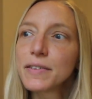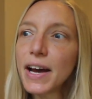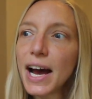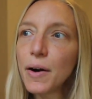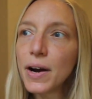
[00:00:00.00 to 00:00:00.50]
of
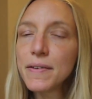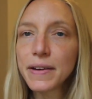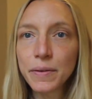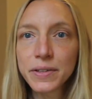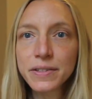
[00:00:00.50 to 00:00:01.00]
how I
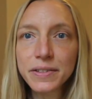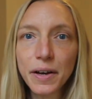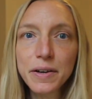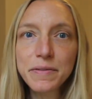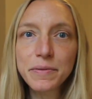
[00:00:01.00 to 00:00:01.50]
found this
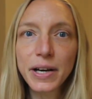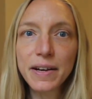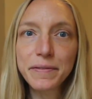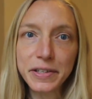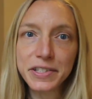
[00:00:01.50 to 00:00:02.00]
scarf when
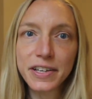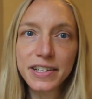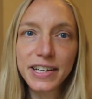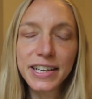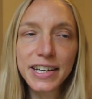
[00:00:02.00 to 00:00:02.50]
I first
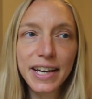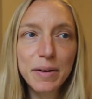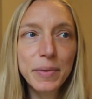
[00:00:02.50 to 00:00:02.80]
started knitting again,